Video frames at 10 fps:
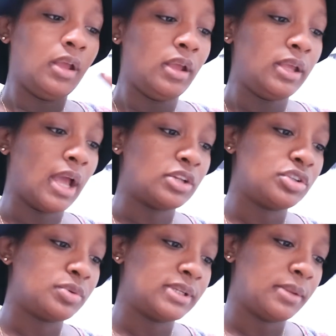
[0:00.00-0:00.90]
Yeah, I
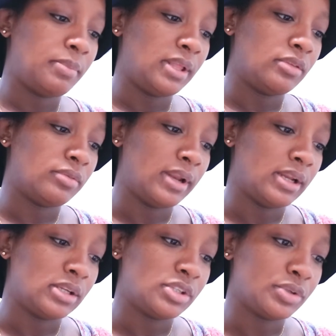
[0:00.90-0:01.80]
just went and paid the rent
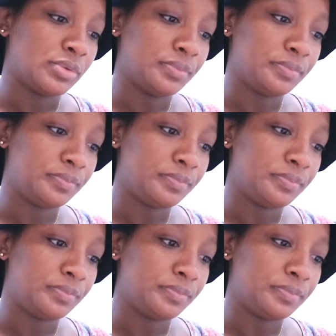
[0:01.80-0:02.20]
and so